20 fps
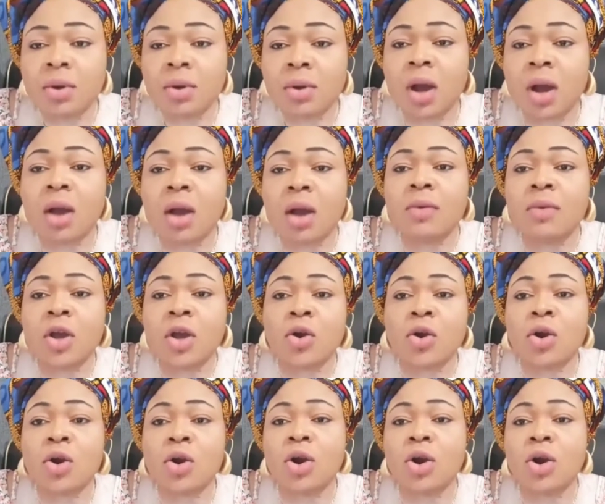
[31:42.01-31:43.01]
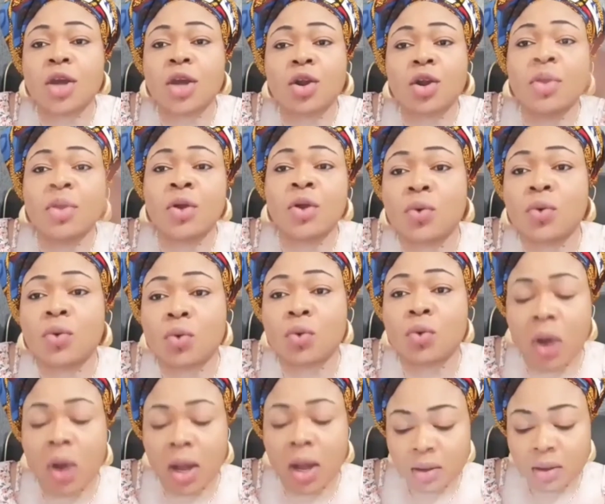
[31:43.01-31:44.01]
Oh, we walk around with
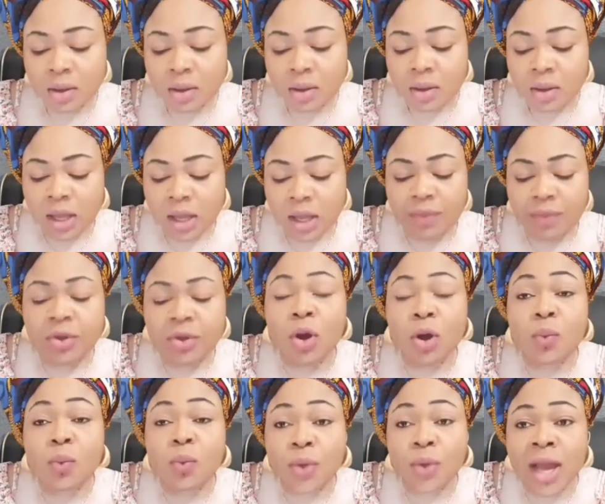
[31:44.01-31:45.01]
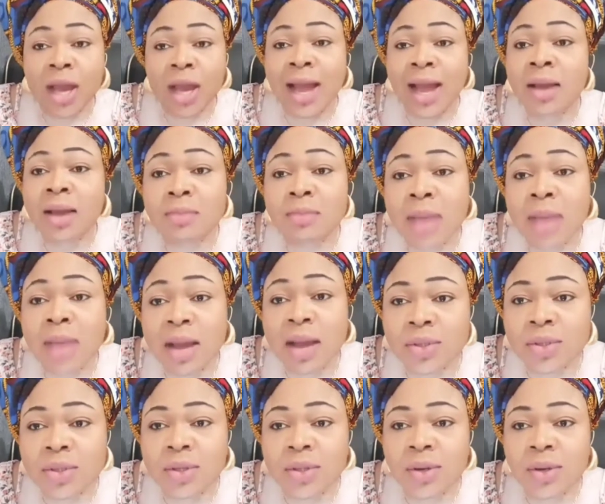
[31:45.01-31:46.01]
Wokwa. Even though we are heck by
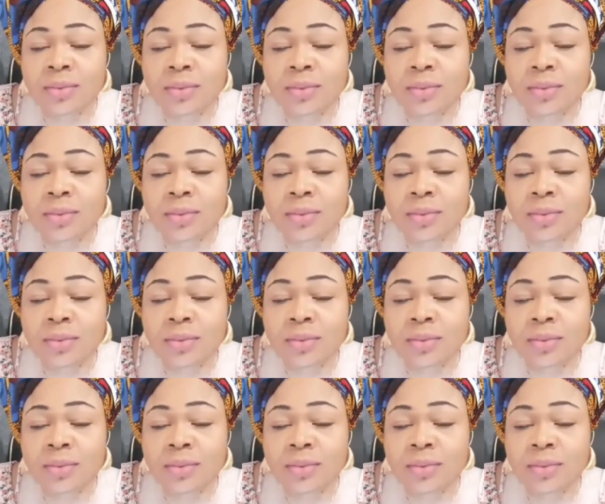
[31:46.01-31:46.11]
water.